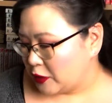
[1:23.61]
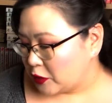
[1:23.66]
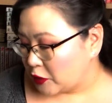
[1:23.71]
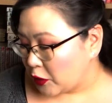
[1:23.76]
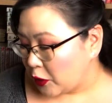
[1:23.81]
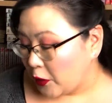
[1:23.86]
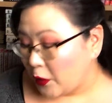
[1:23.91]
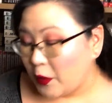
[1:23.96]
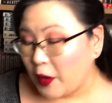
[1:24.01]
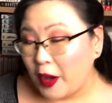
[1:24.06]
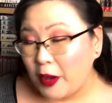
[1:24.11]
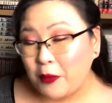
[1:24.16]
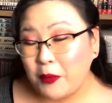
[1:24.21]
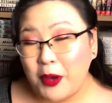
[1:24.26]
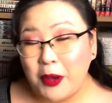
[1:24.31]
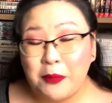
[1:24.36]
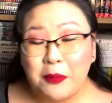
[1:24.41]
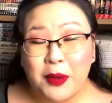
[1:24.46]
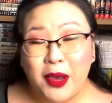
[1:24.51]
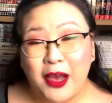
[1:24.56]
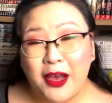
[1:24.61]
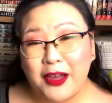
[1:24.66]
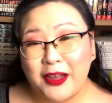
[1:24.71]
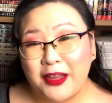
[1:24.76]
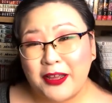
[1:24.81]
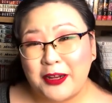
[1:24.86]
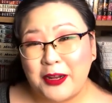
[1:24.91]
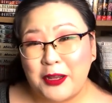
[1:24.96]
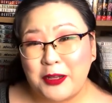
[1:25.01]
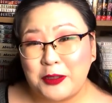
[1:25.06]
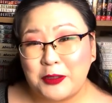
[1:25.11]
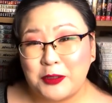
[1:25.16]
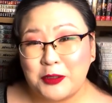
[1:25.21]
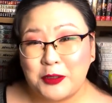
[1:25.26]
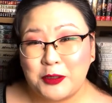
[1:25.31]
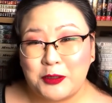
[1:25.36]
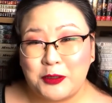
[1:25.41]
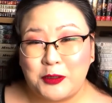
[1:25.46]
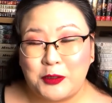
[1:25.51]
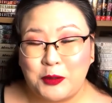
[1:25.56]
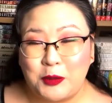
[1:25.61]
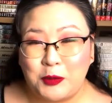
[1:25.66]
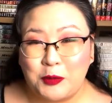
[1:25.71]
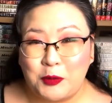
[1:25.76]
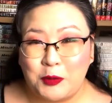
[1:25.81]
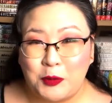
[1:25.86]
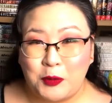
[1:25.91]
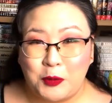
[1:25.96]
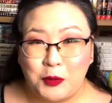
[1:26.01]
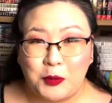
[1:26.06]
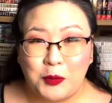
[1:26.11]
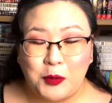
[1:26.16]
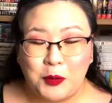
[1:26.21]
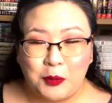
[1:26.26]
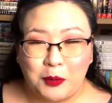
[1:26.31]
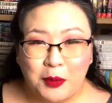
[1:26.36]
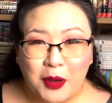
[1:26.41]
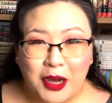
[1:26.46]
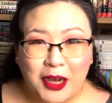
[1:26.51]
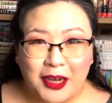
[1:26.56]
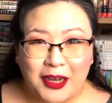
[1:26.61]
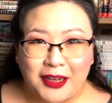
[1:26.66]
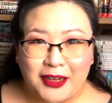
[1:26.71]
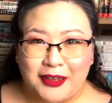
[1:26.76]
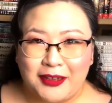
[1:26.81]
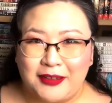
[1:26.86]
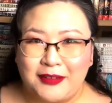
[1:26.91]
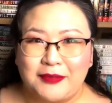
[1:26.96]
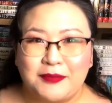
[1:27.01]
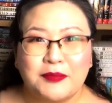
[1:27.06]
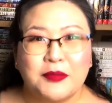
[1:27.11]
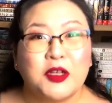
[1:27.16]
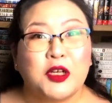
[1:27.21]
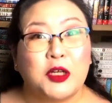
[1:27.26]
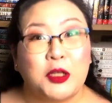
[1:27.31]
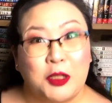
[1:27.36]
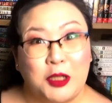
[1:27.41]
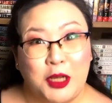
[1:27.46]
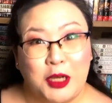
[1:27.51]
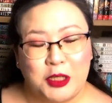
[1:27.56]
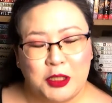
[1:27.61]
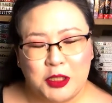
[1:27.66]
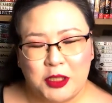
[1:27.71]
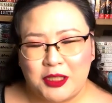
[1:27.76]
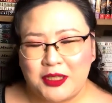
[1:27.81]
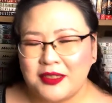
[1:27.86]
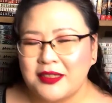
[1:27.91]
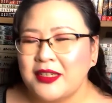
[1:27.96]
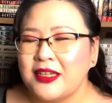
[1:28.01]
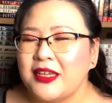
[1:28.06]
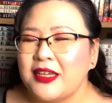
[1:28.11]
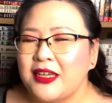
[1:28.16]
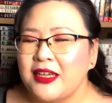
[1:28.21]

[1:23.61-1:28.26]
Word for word: So I went back and I looked through my collection